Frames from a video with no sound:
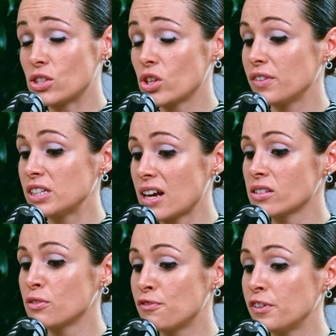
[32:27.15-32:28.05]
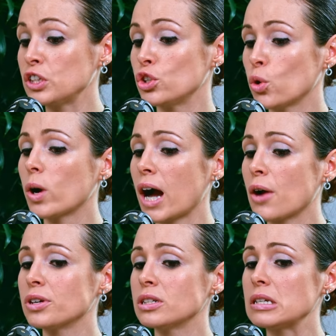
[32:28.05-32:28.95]
So if it doesn't fit your
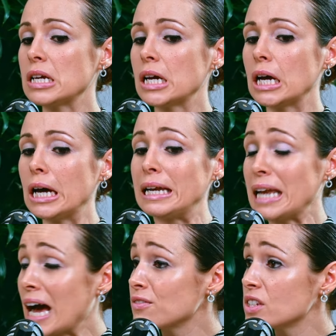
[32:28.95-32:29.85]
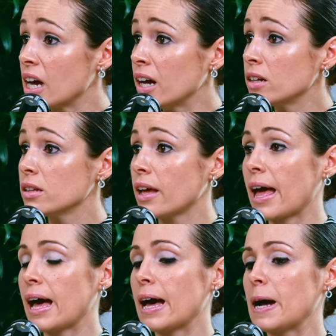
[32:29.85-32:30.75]
current lifestyle,
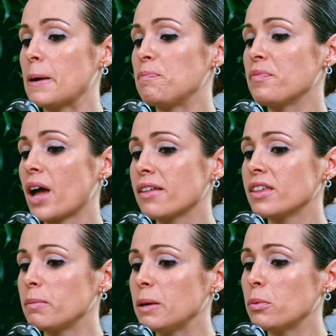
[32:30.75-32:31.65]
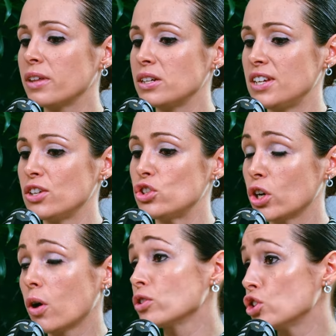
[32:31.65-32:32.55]
I think people then tend to
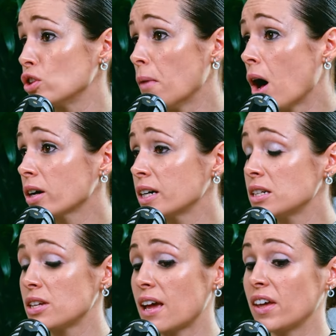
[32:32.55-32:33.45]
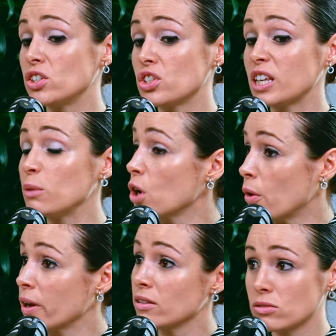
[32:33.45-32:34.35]
go onto the market and they just keep
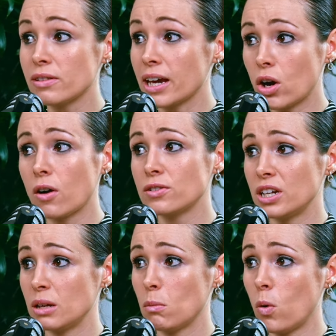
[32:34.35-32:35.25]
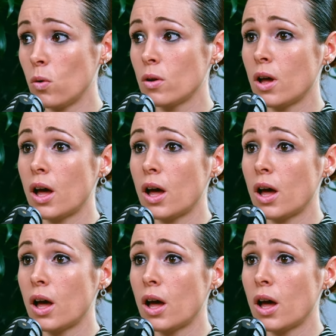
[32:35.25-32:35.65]
going until they can't anymore.